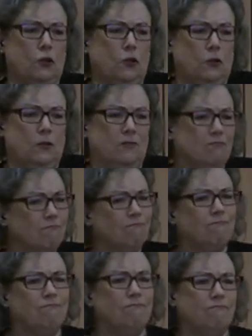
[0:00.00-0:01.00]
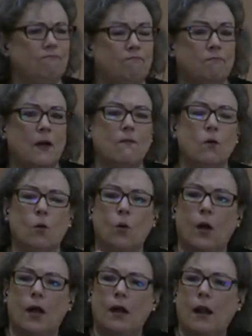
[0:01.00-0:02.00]
There has never been
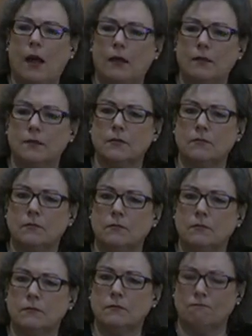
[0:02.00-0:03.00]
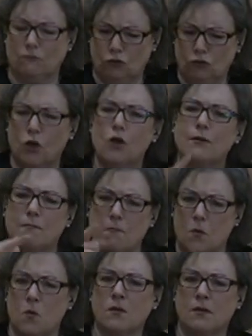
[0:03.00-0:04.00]
a black month of
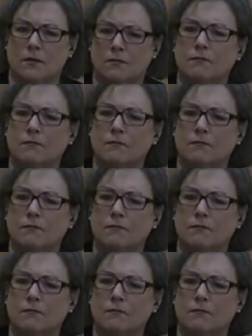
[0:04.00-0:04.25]
this